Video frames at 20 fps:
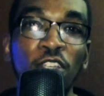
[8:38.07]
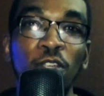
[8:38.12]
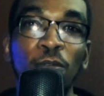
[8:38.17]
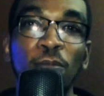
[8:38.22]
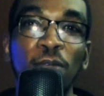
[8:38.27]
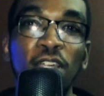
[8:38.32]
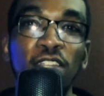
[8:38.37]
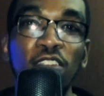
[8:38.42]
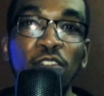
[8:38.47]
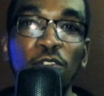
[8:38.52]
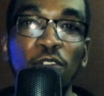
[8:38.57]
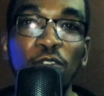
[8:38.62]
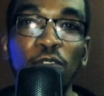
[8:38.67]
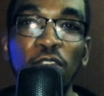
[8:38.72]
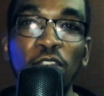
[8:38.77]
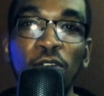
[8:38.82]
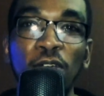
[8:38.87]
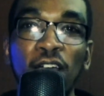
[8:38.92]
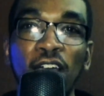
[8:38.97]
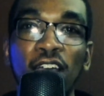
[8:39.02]
But that's it for the
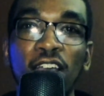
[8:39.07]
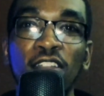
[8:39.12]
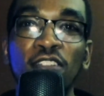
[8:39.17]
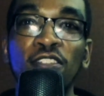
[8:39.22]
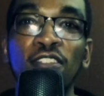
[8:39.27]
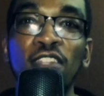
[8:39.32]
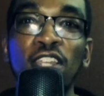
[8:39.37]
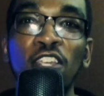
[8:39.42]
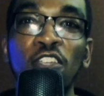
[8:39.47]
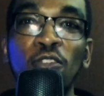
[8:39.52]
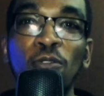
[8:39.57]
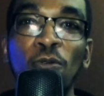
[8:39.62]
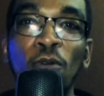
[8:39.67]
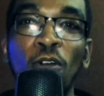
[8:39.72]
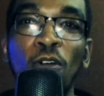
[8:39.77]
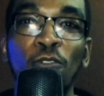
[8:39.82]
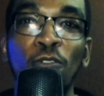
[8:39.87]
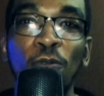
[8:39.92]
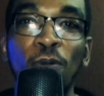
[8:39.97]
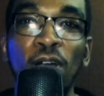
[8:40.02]
video guys. Thank you
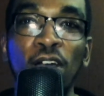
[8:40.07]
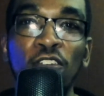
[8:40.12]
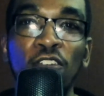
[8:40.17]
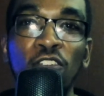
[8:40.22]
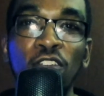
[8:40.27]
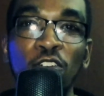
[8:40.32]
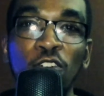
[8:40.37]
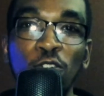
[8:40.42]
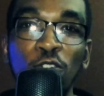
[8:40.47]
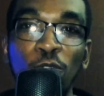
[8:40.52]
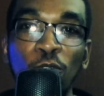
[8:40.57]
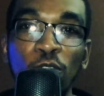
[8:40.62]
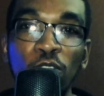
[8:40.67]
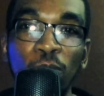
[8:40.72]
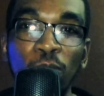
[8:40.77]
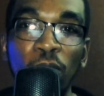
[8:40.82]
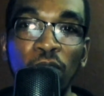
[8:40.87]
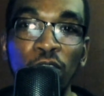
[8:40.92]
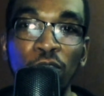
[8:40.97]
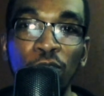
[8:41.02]
all for watching. Look
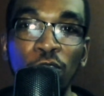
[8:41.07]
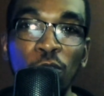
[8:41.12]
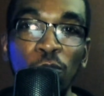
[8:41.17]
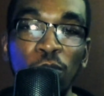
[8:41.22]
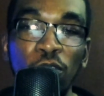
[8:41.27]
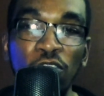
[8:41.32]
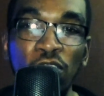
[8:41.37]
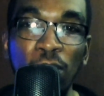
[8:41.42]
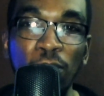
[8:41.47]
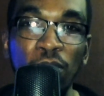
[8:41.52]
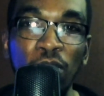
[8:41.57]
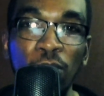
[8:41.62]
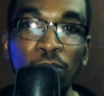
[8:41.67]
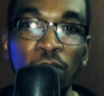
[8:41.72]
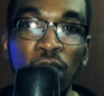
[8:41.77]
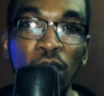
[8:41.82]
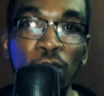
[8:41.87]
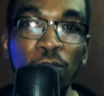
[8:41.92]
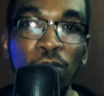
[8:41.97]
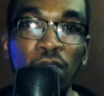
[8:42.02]
forward to my review when the chapter
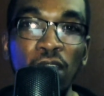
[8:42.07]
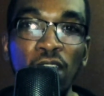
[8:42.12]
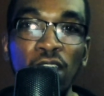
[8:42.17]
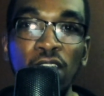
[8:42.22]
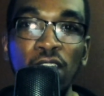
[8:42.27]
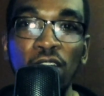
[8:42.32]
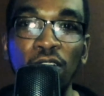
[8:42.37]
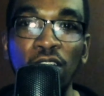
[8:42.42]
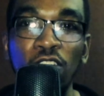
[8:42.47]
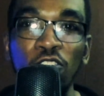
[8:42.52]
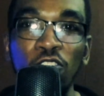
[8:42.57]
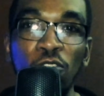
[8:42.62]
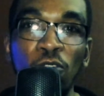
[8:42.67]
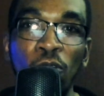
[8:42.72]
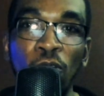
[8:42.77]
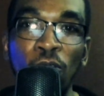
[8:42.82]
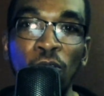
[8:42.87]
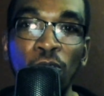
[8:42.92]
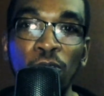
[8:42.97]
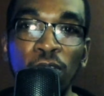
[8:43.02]
comes out, and I'll catch you
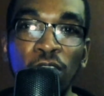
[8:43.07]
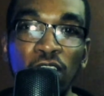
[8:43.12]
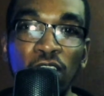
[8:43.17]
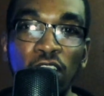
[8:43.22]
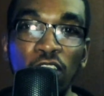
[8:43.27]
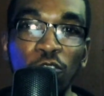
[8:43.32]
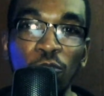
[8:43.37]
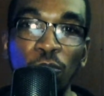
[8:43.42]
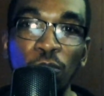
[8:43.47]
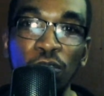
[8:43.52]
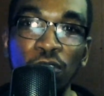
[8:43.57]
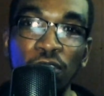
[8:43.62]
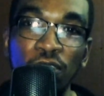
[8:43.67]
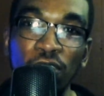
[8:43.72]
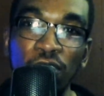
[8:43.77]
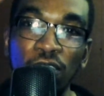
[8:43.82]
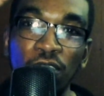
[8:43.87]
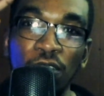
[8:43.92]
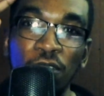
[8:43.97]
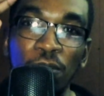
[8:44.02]
all in the next one.
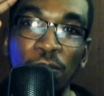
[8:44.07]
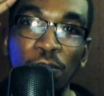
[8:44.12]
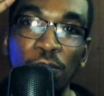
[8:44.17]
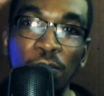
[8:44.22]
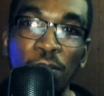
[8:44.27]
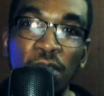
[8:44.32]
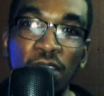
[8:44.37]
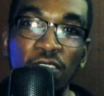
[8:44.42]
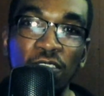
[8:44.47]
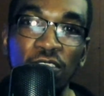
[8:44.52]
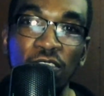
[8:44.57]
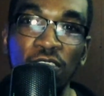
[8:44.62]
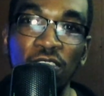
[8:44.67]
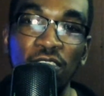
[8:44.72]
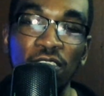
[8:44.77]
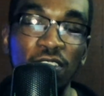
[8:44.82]
Peace.